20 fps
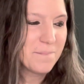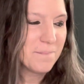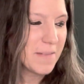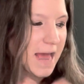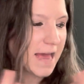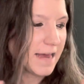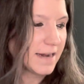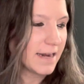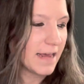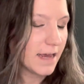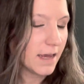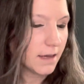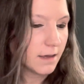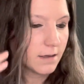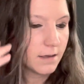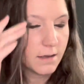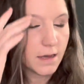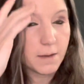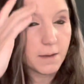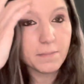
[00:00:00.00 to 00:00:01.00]
hot day.
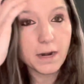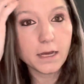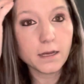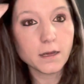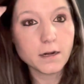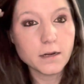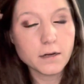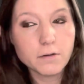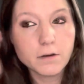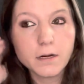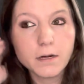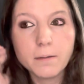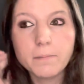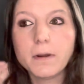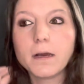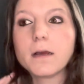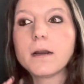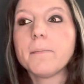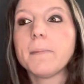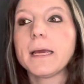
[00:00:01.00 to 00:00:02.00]
I'm not gonna do it. I'm
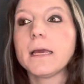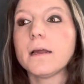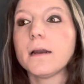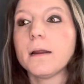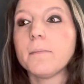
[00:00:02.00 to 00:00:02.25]
not gonna make it.